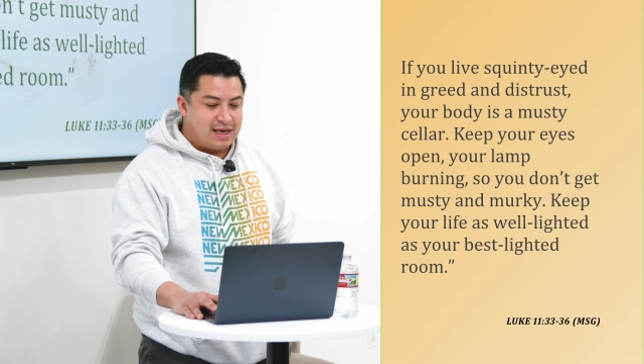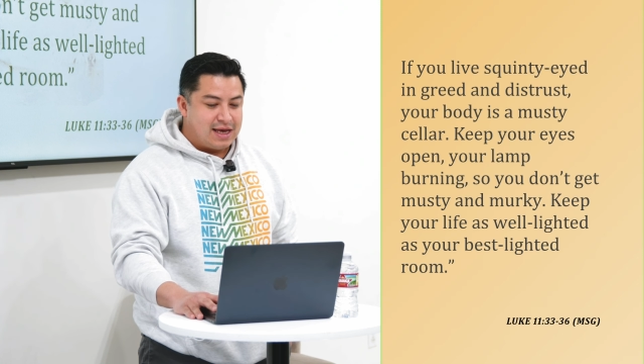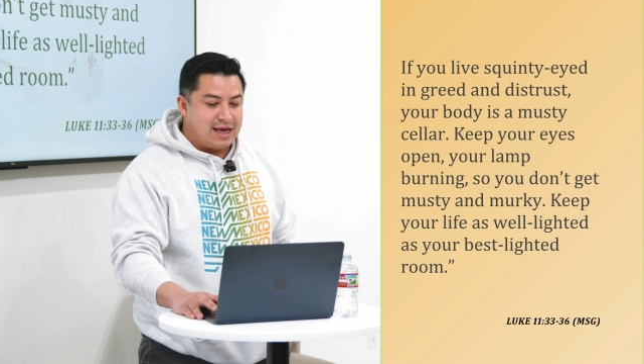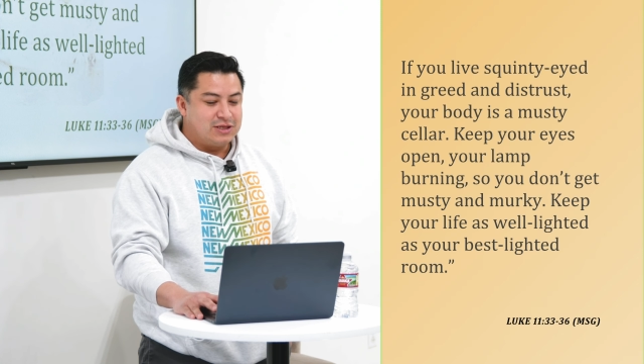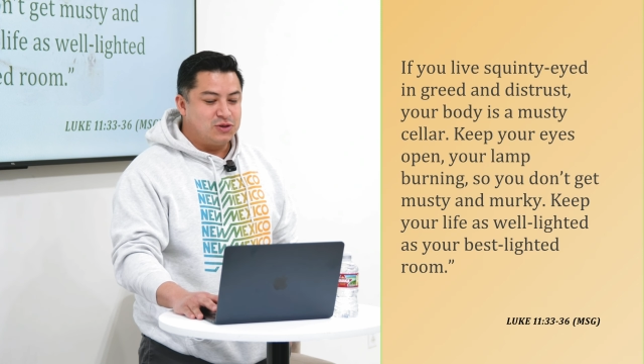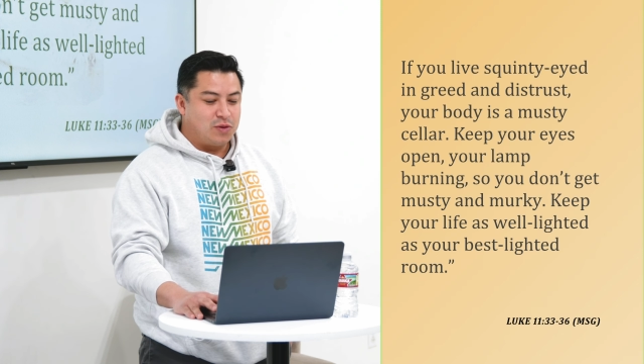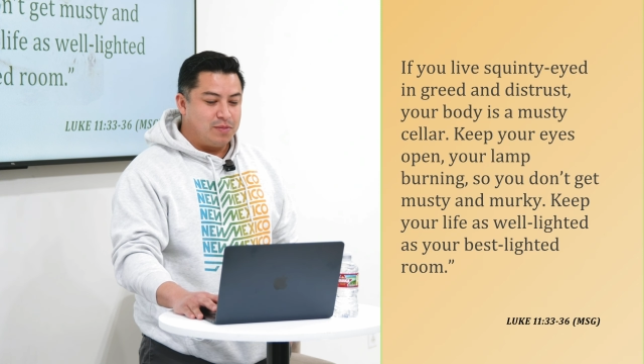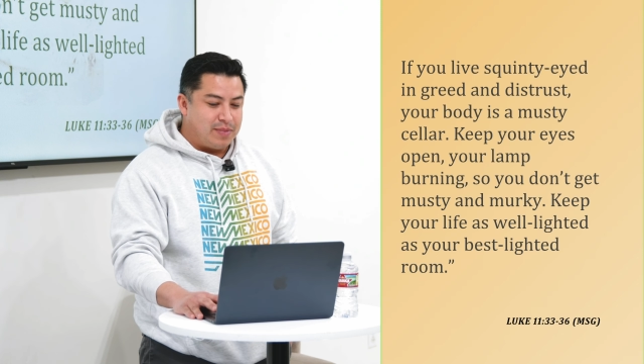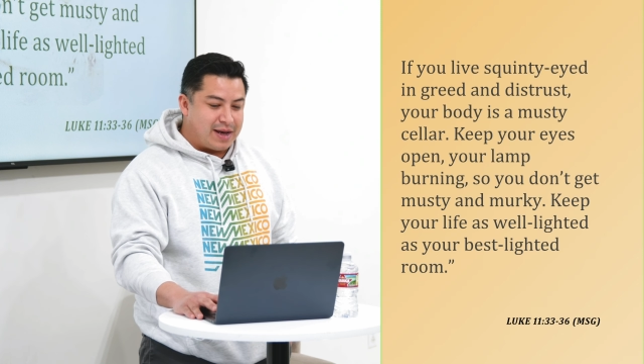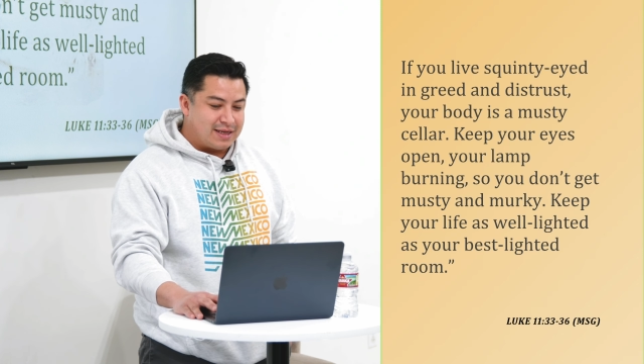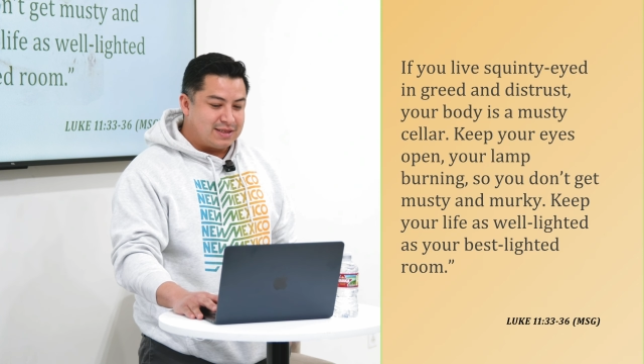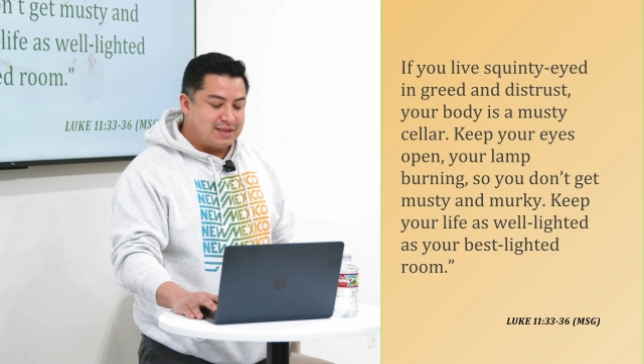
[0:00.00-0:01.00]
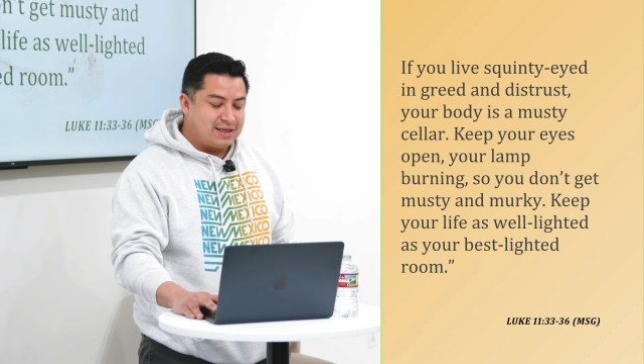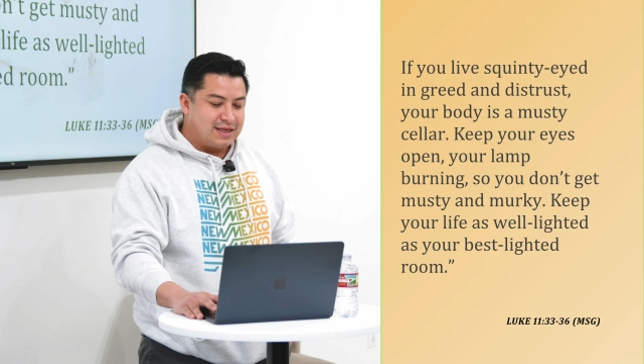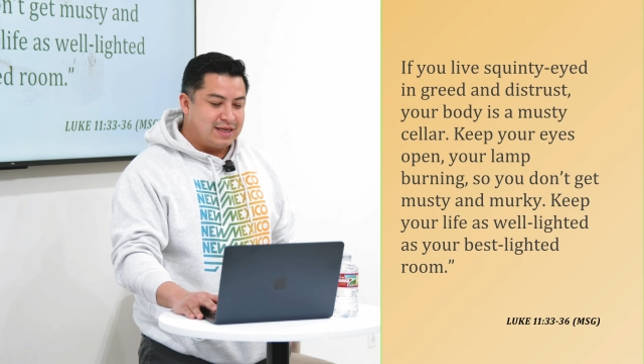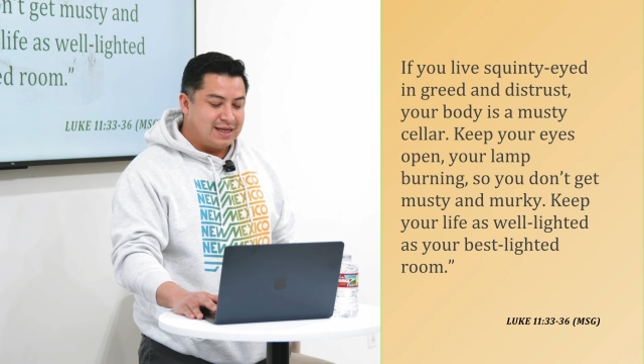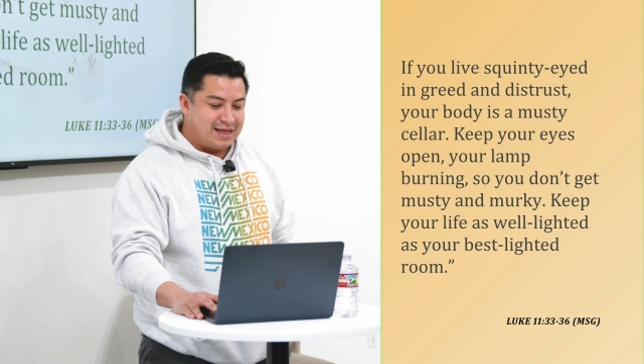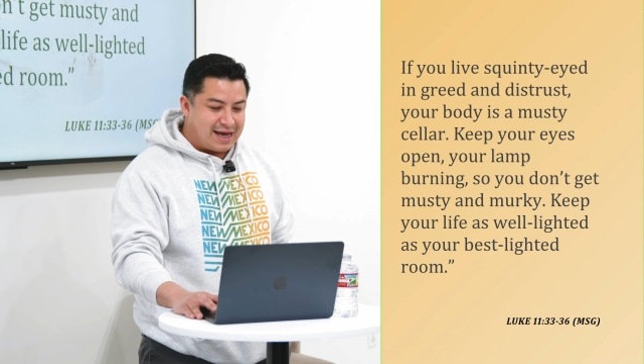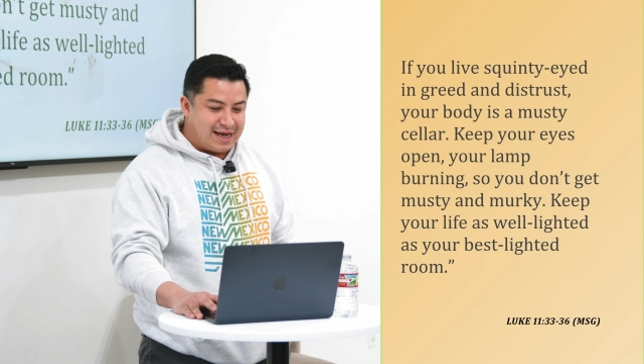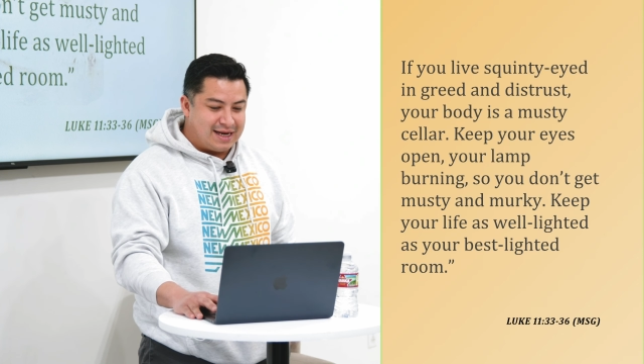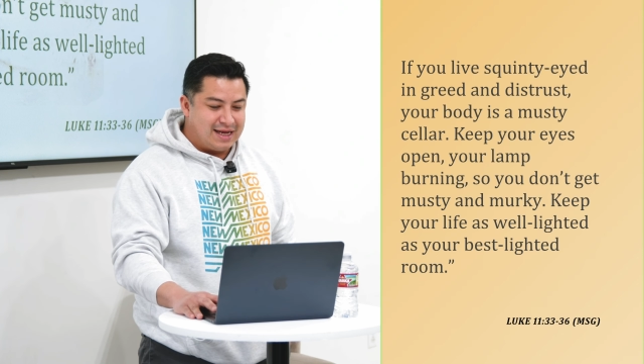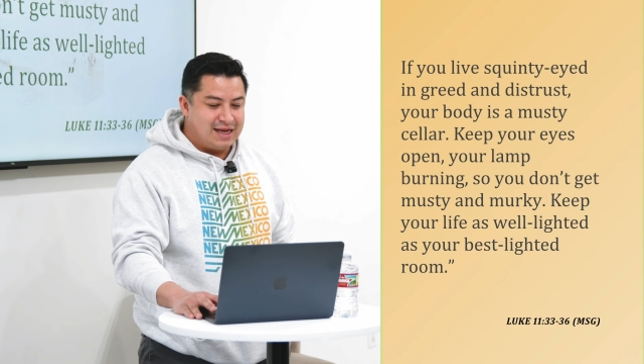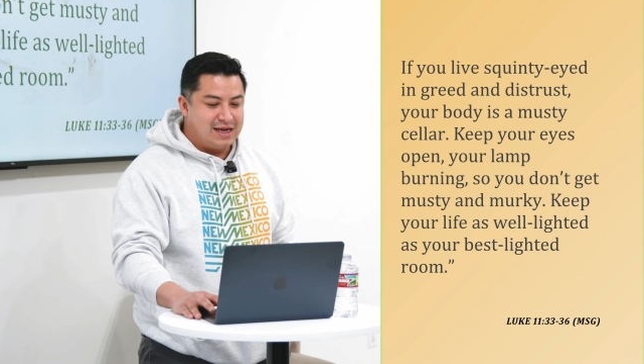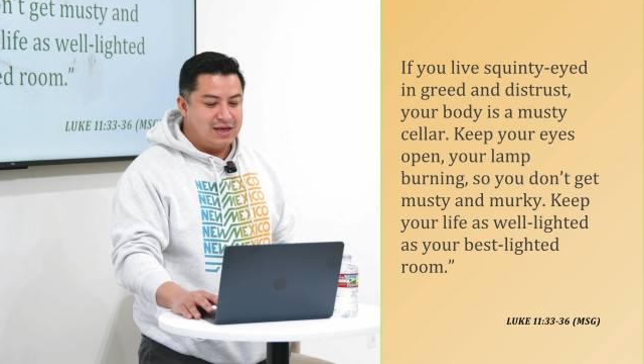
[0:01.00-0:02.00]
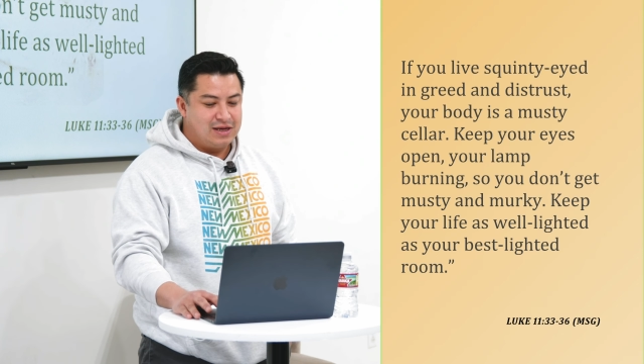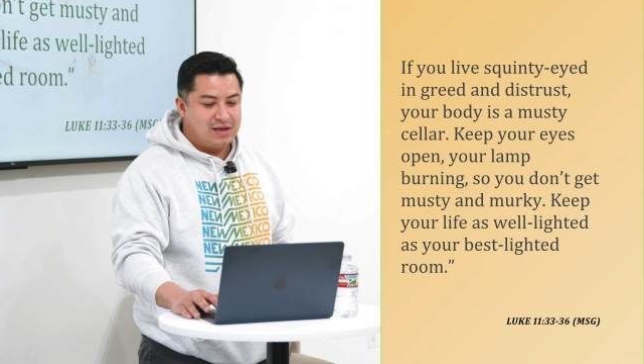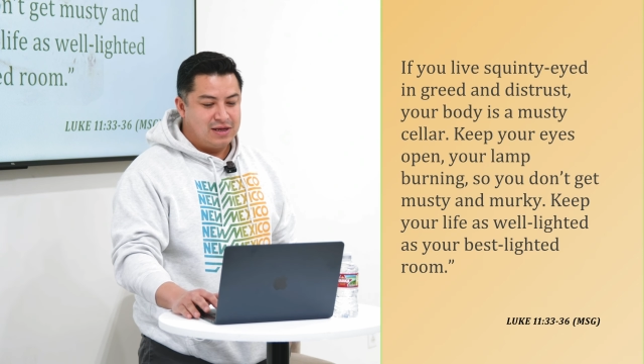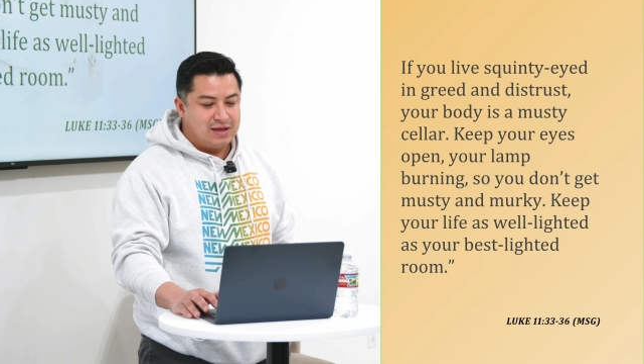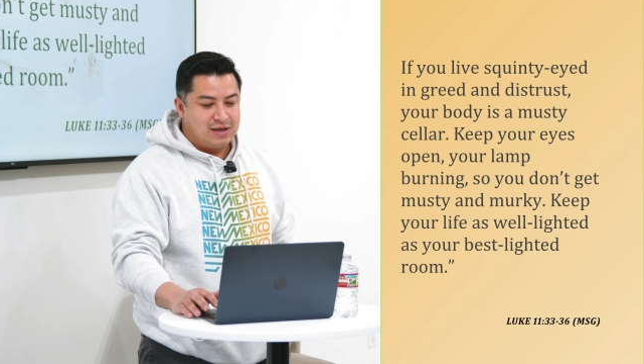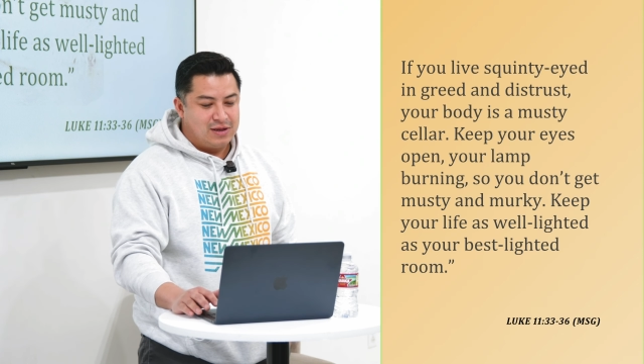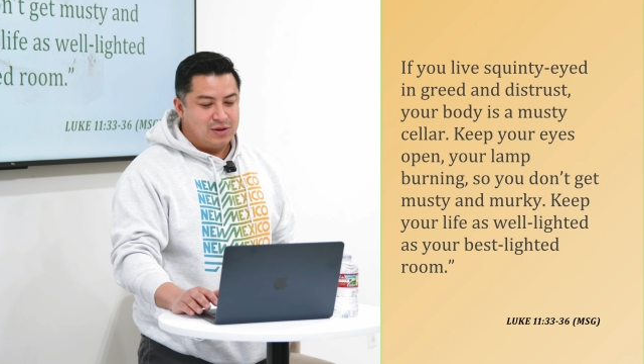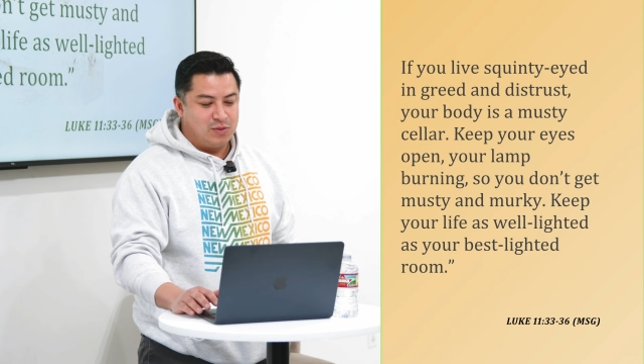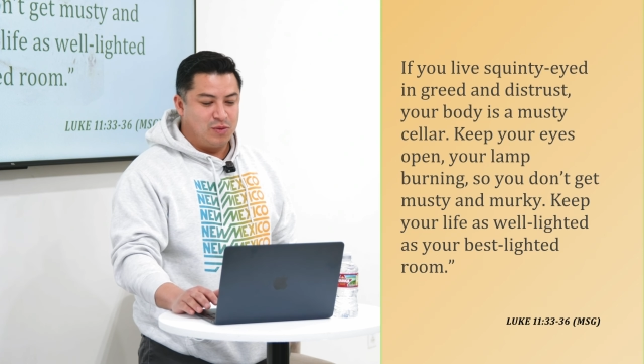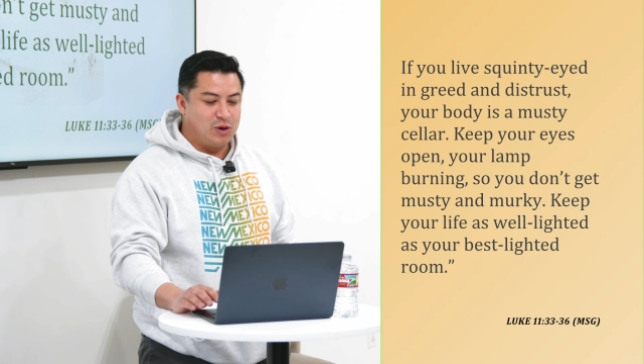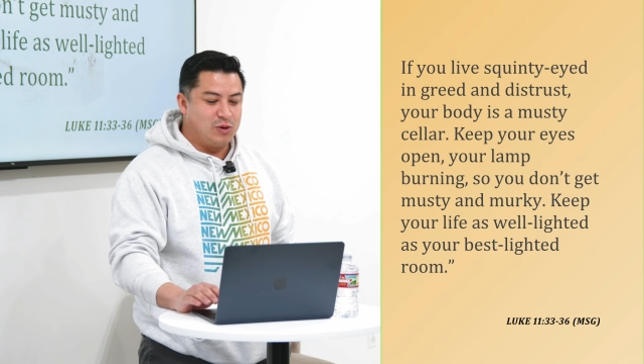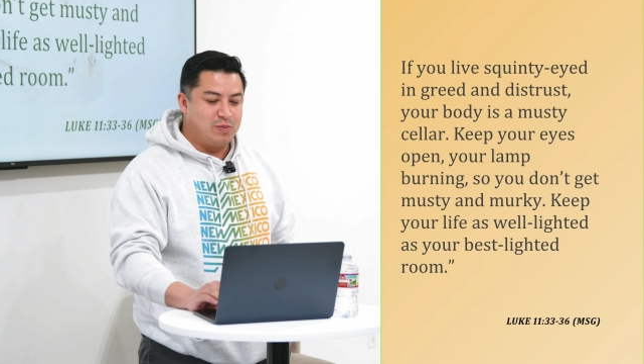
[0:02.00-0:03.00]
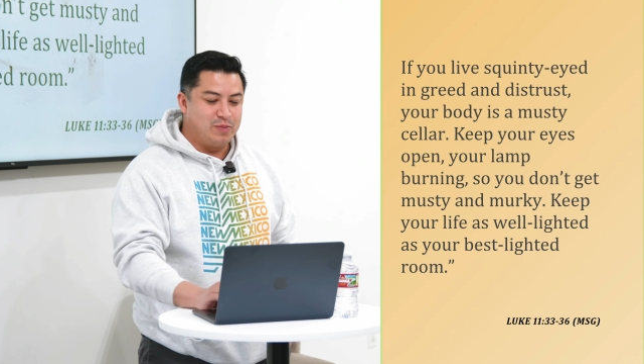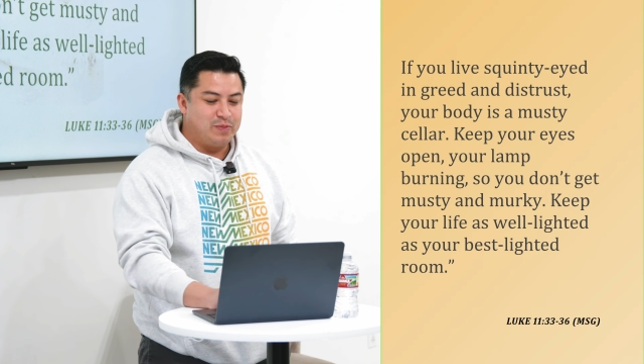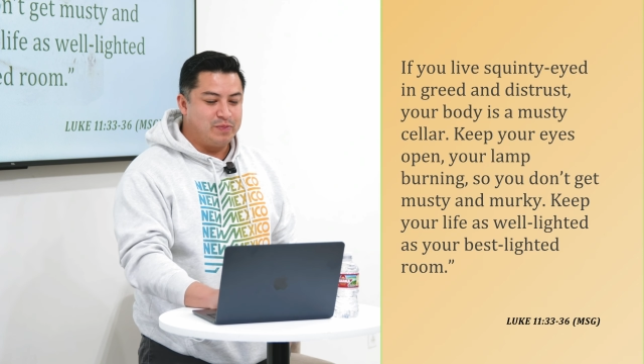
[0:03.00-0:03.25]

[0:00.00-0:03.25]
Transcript: as your best lighted room.